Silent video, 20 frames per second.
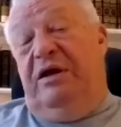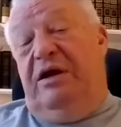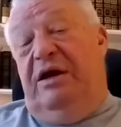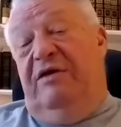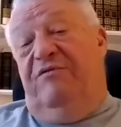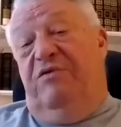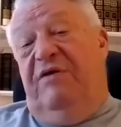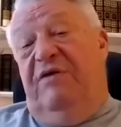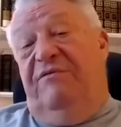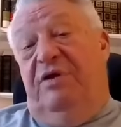the
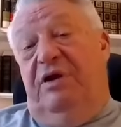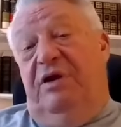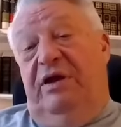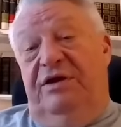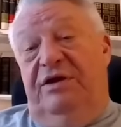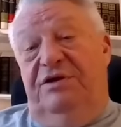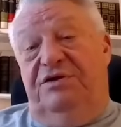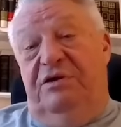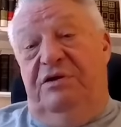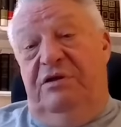kind of
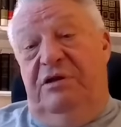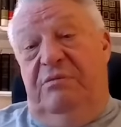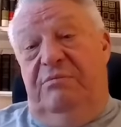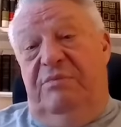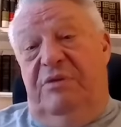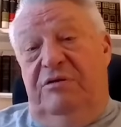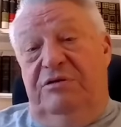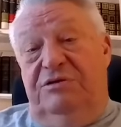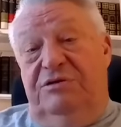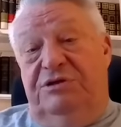revelation
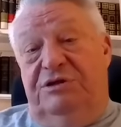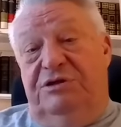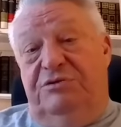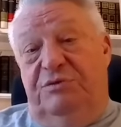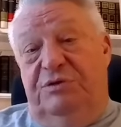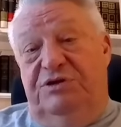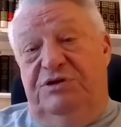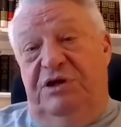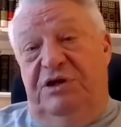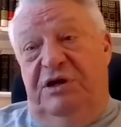that
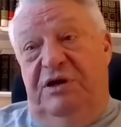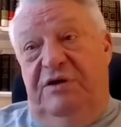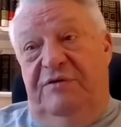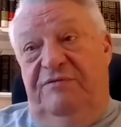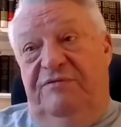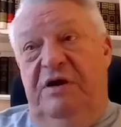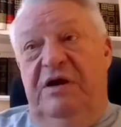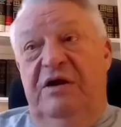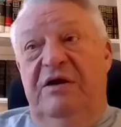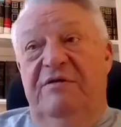Moses
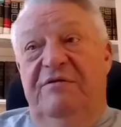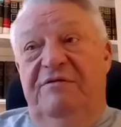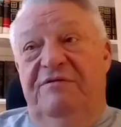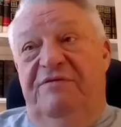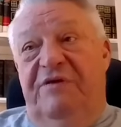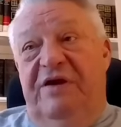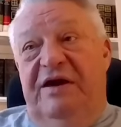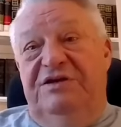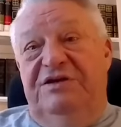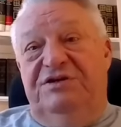received,
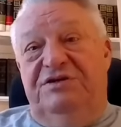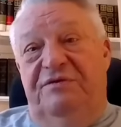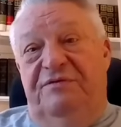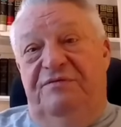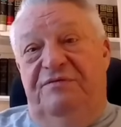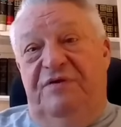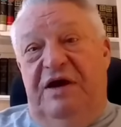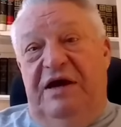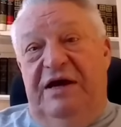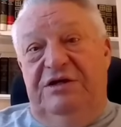
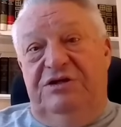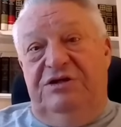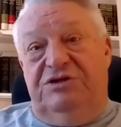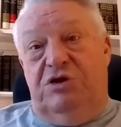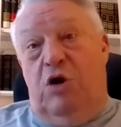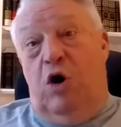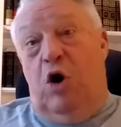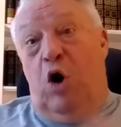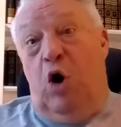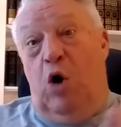
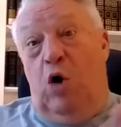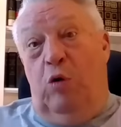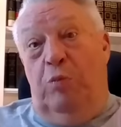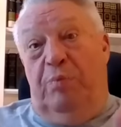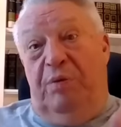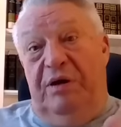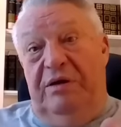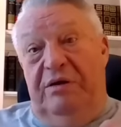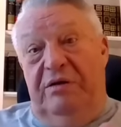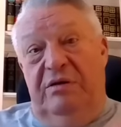face-to-face,
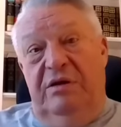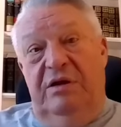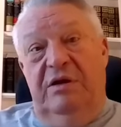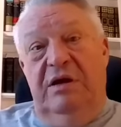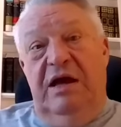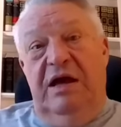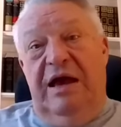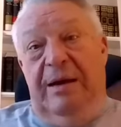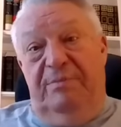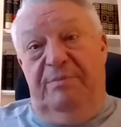open,
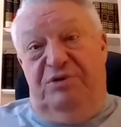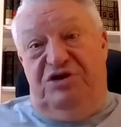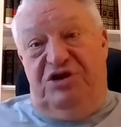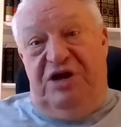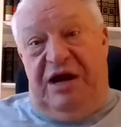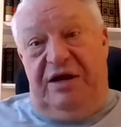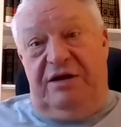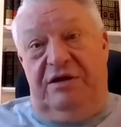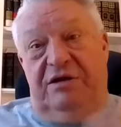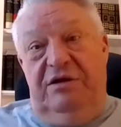
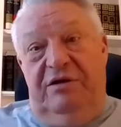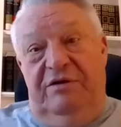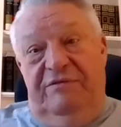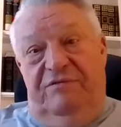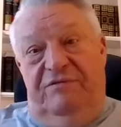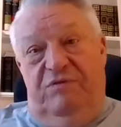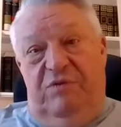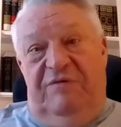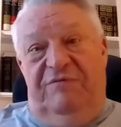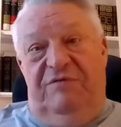
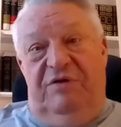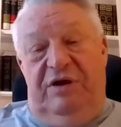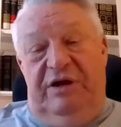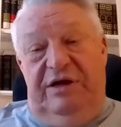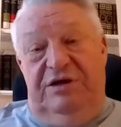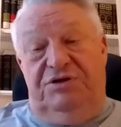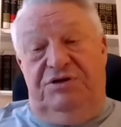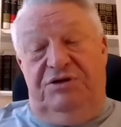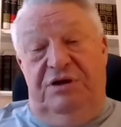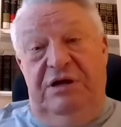objective
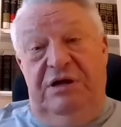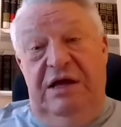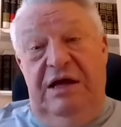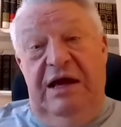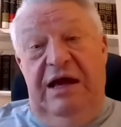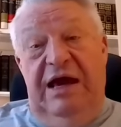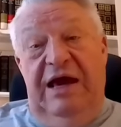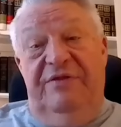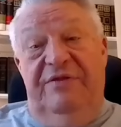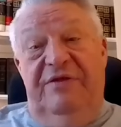revelation,
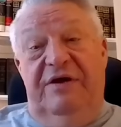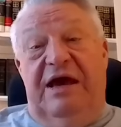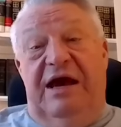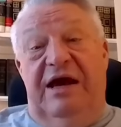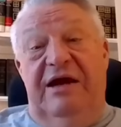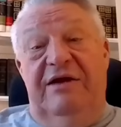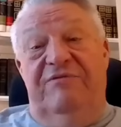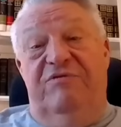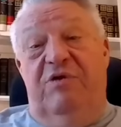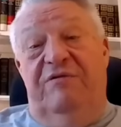and the
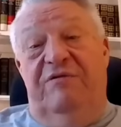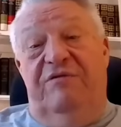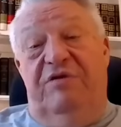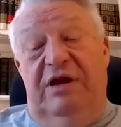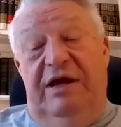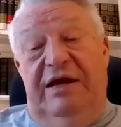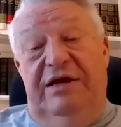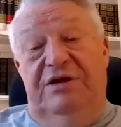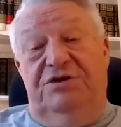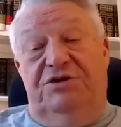kind of
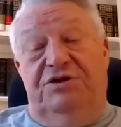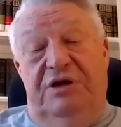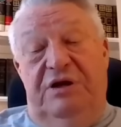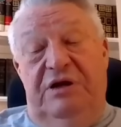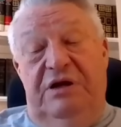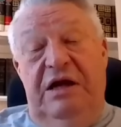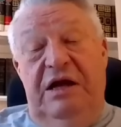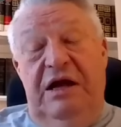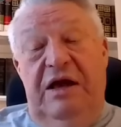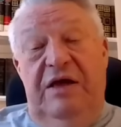
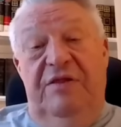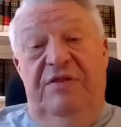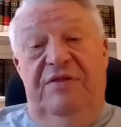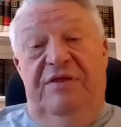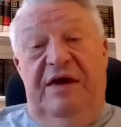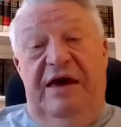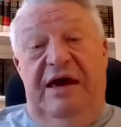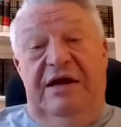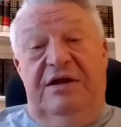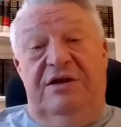revelation
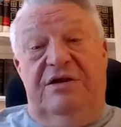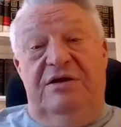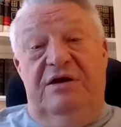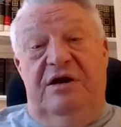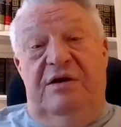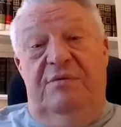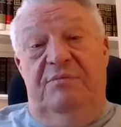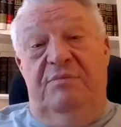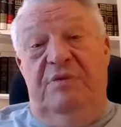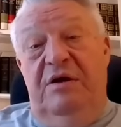that
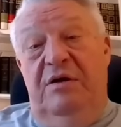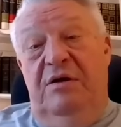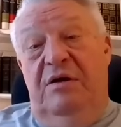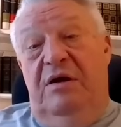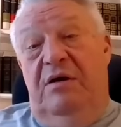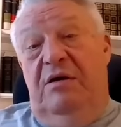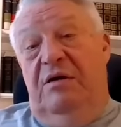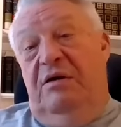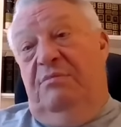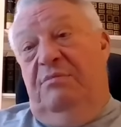
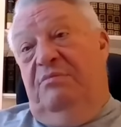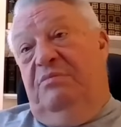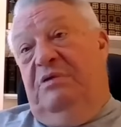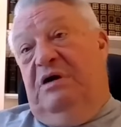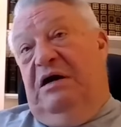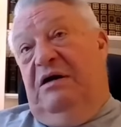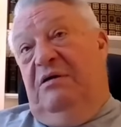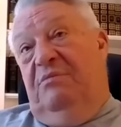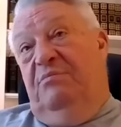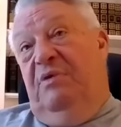
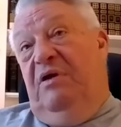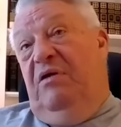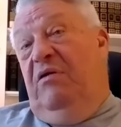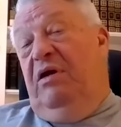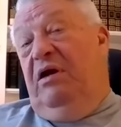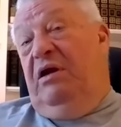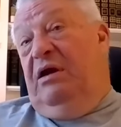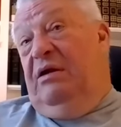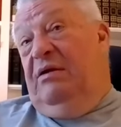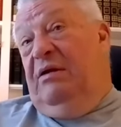
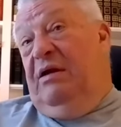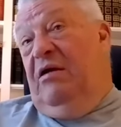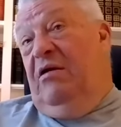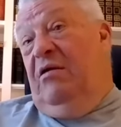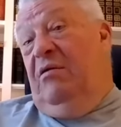Miriam and